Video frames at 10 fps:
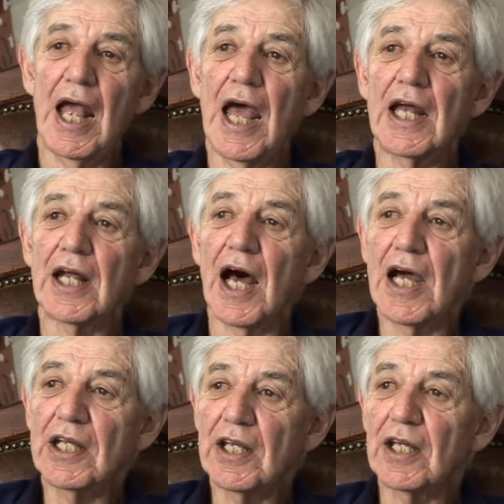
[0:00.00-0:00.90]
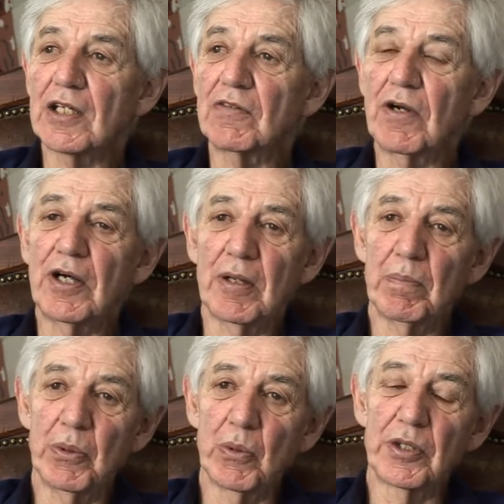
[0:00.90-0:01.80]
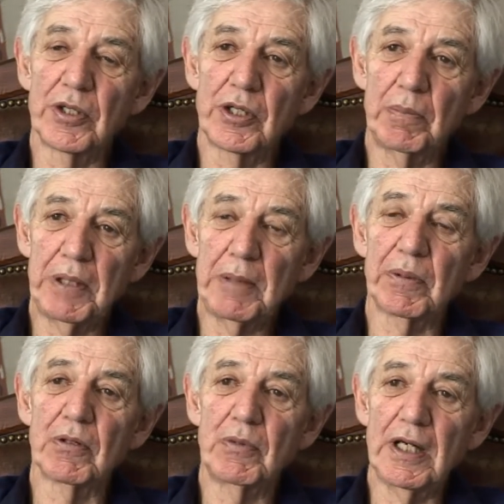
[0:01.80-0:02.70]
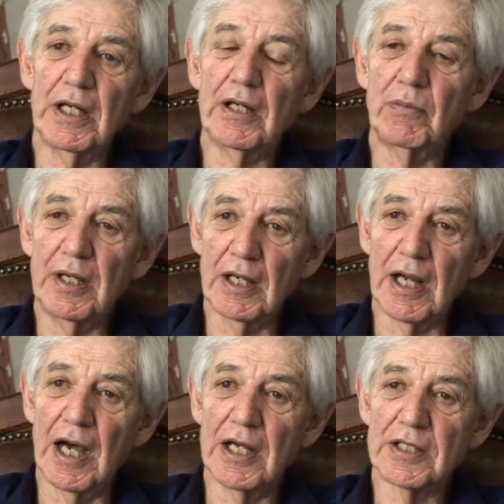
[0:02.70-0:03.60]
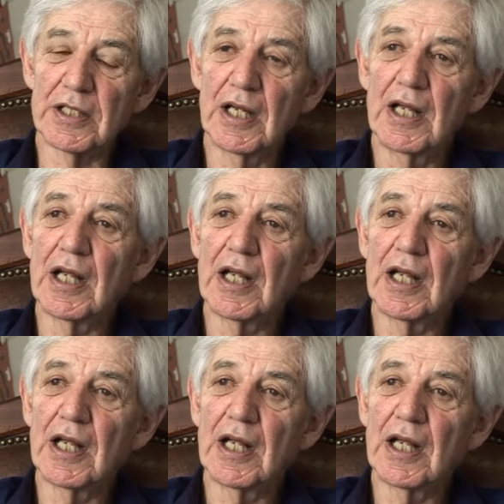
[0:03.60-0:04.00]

And I think it's very important that people really realize